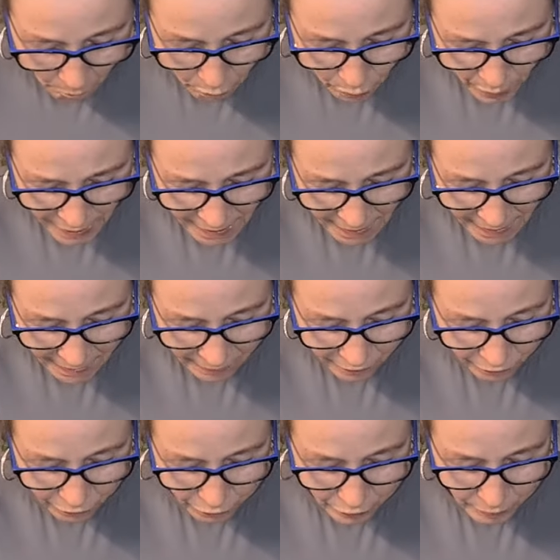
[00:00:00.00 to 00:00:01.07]
bring it
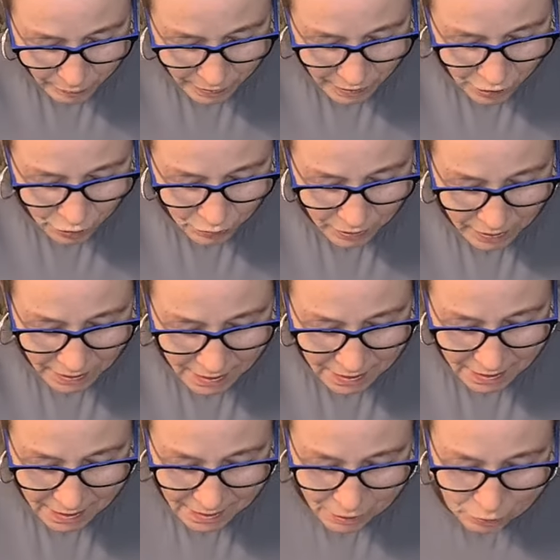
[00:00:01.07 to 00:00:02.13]
through, and as you can
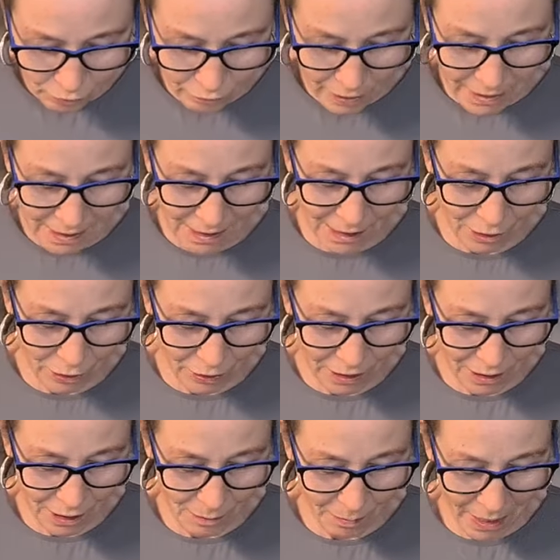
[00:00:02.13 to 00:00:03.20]
see, it's already
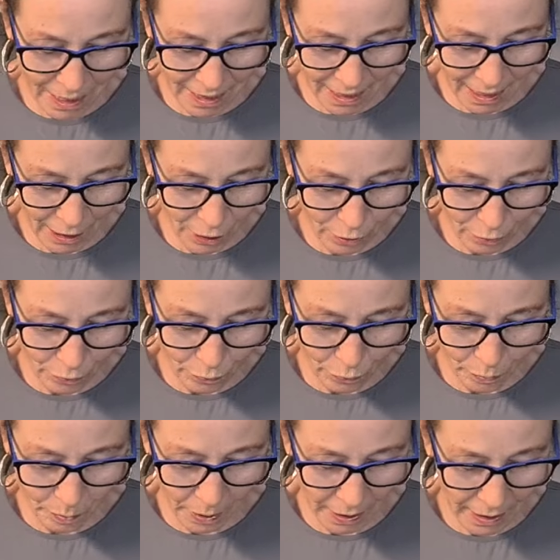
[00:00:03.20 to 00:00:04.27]
starting to make that
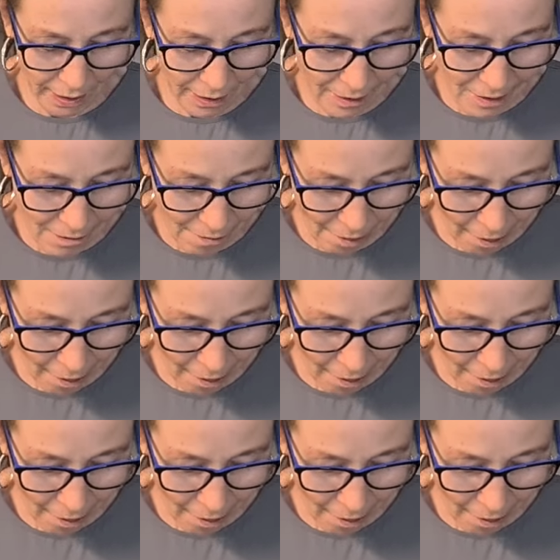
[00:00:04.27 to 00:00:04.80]
loop here.